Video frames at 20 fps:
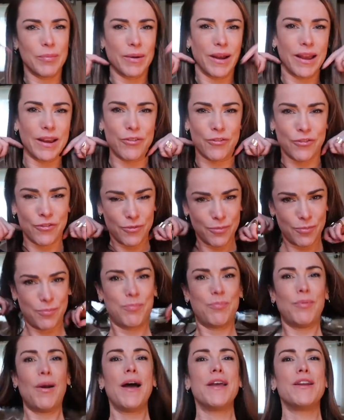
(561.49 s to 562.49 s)
Bride
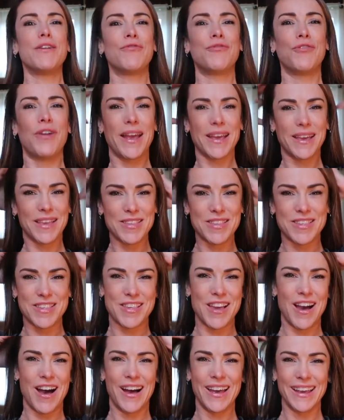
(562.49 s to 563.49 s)
of
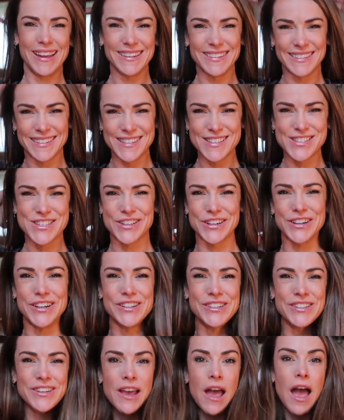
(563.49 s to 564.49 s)
Frankenstein
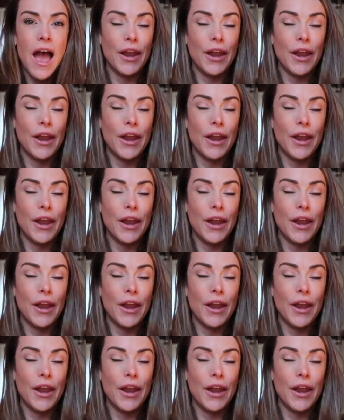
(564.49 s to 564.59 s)
t-shirt.